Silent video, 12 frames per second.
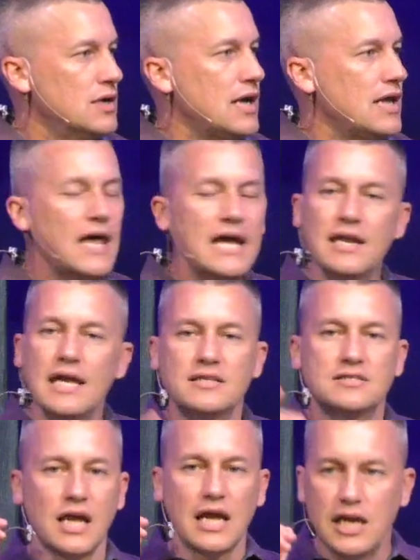and they
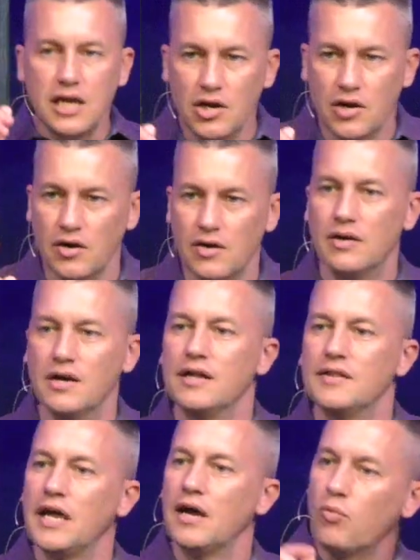need to hear
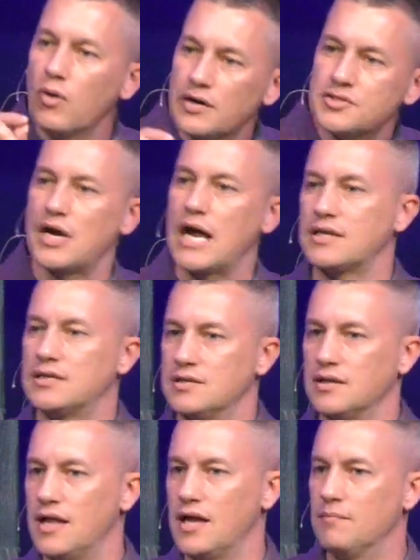that we're attracted
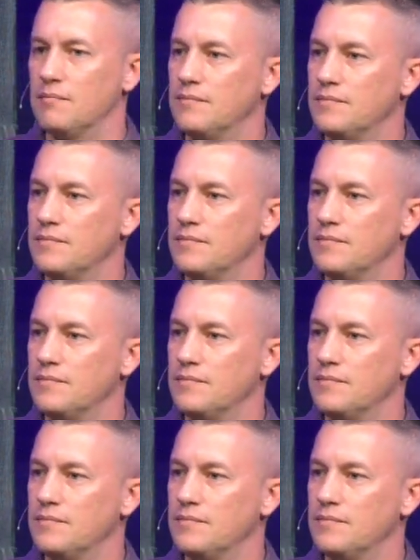to them.